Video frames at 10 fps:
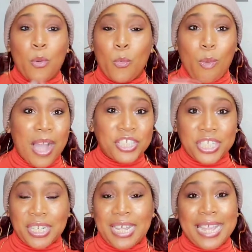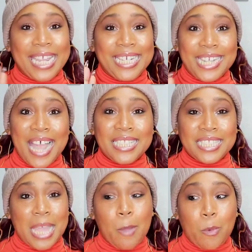watching. Like, I cannot
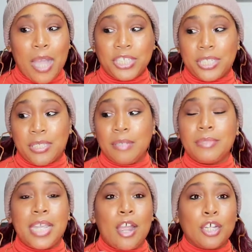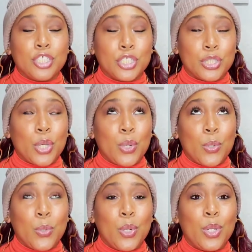stop watching them. They are so